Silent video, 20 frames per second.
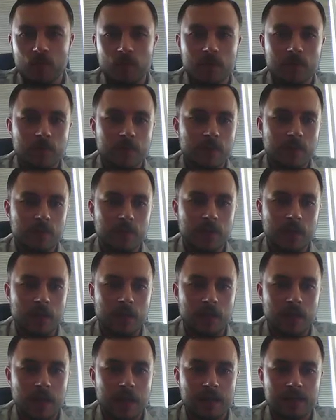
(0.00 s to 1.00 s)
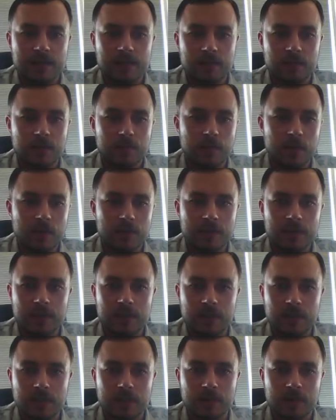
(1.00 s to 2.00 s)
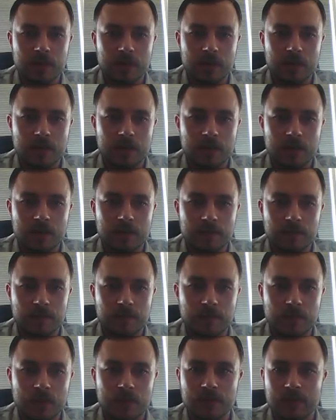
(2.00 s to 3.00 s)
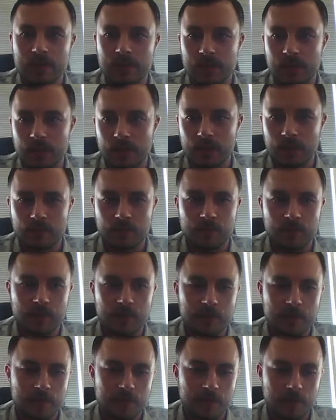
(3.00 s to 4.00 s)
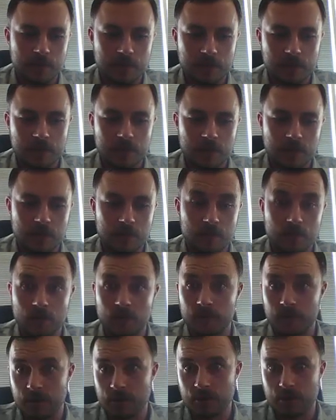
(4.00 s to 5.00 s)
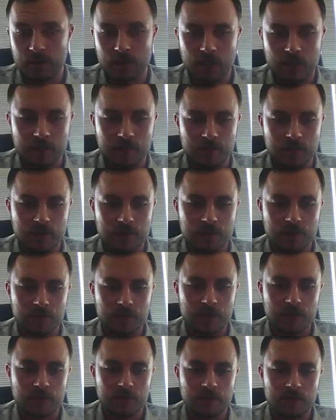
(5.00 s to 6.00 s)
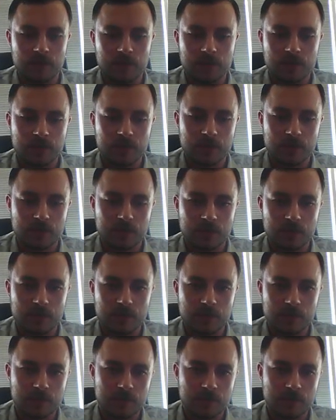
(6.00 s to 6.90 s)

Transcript: we'll uh, add some a multi uh, multi select field for featured items, right? Featured.